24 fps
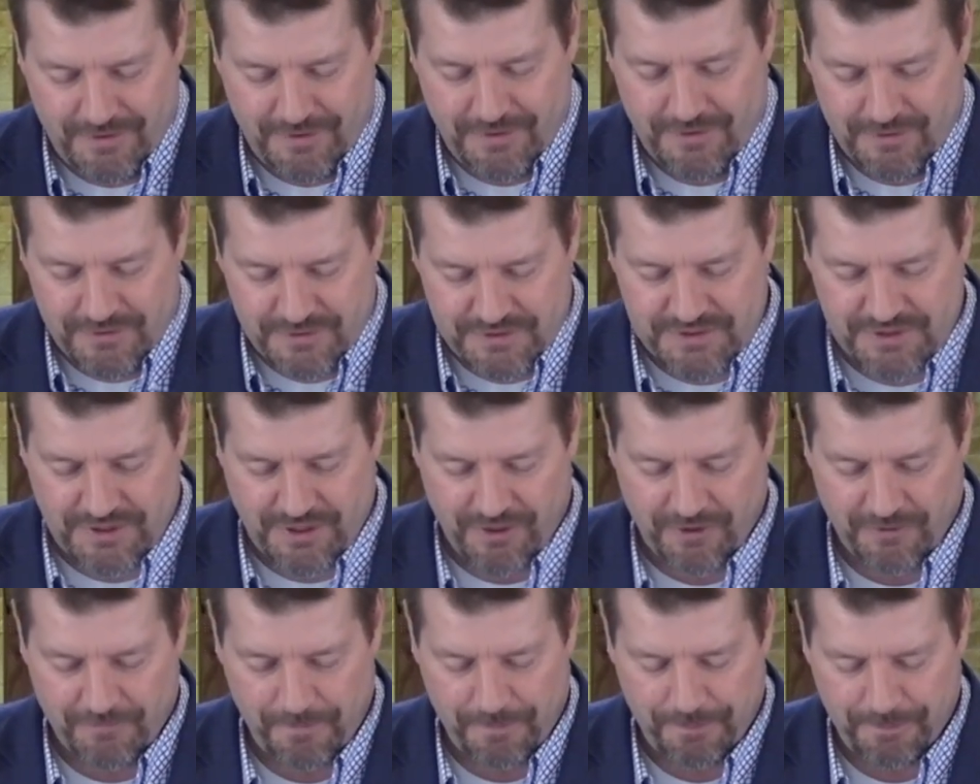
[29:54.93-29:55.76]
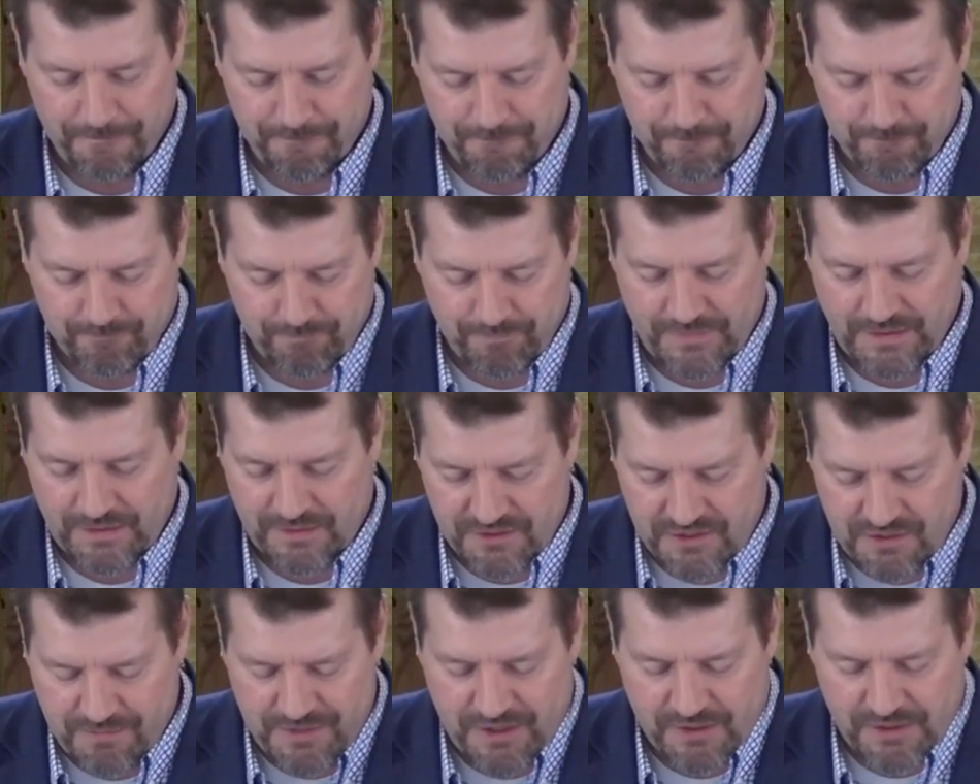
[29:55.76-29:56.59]
So,
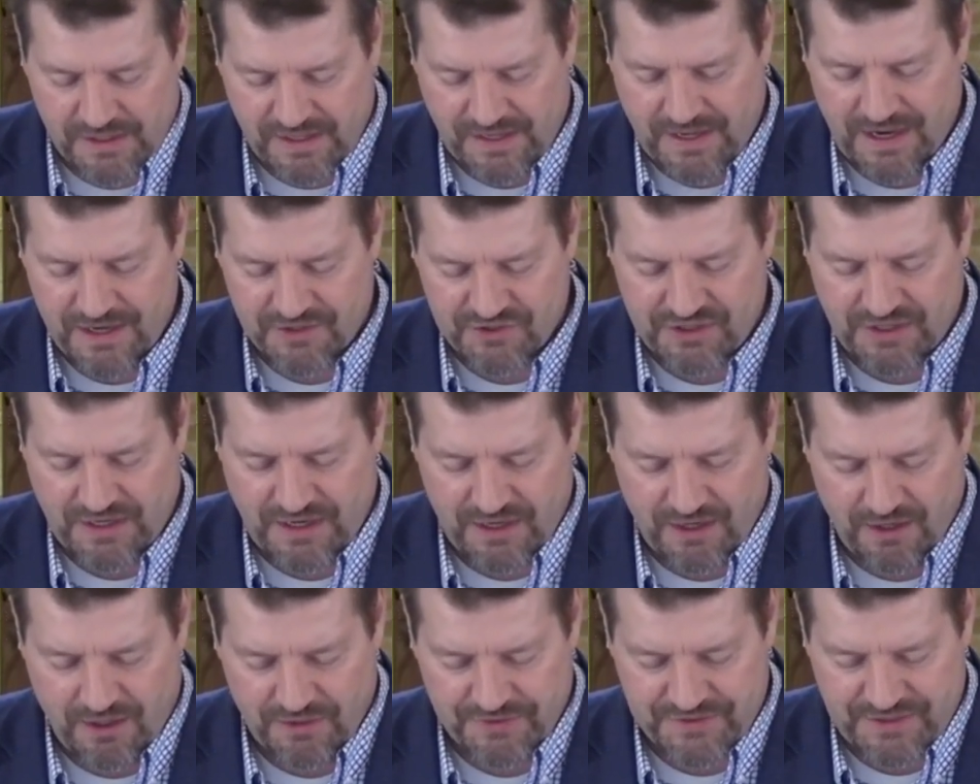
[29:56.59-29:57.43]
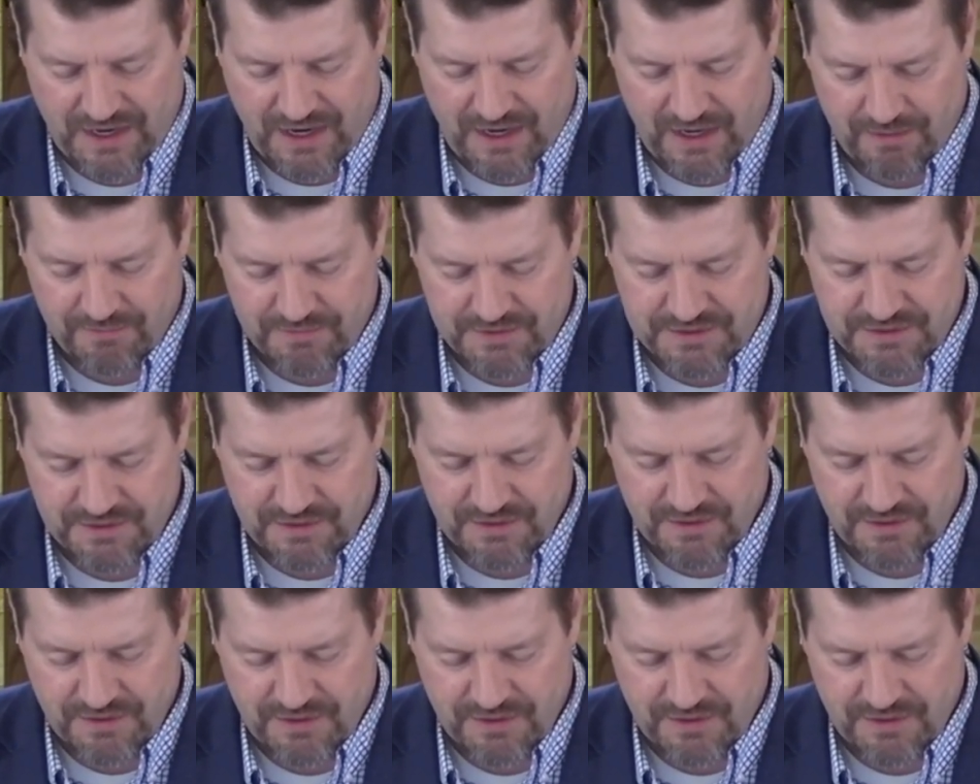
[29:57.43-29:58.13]
communication at all times.